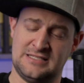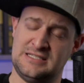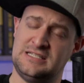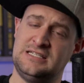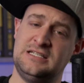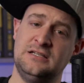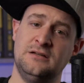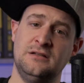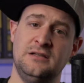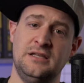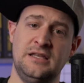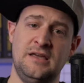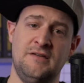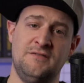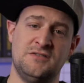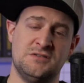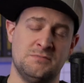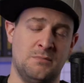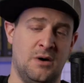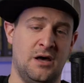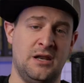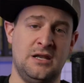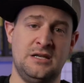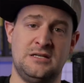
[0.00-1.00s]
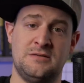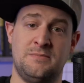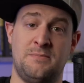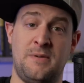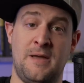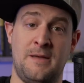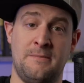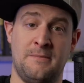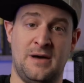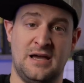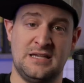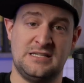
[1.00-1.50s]
still leaves money to
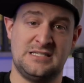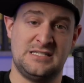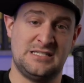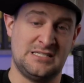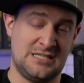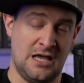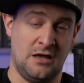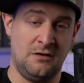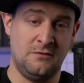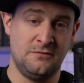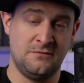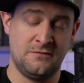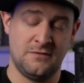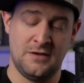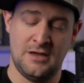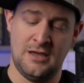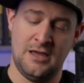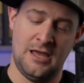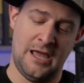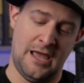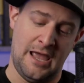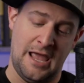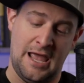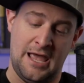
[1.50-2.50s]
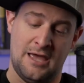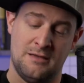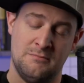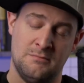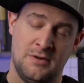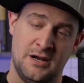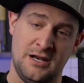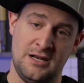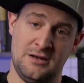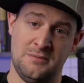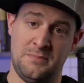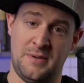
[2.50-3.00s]
pay myself and
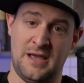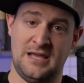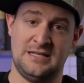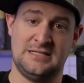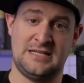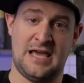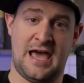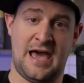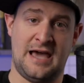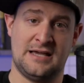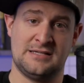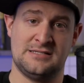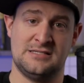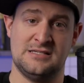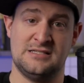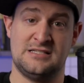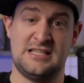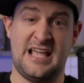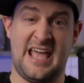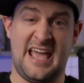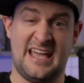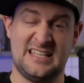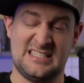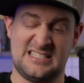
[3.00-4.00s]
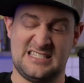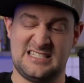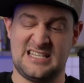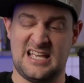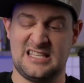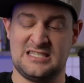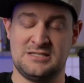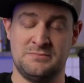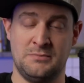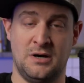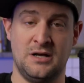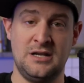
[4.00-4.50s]
money to pay taxes and
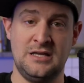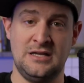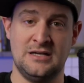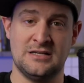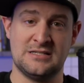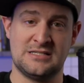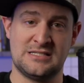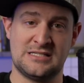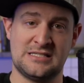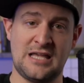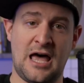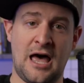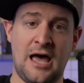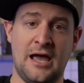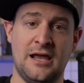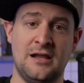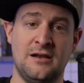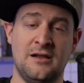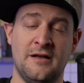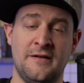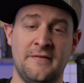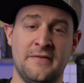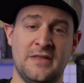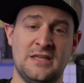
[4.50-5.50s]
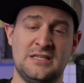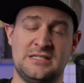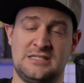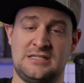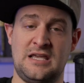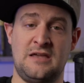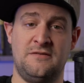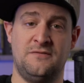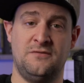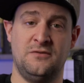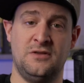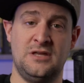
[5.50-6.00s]
sets money aside
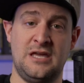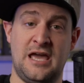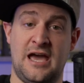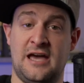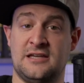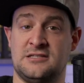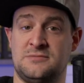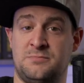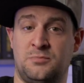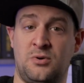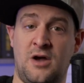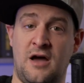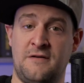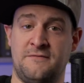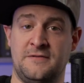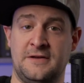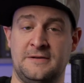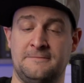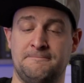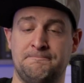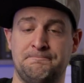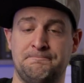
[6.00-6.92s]
safely as profit.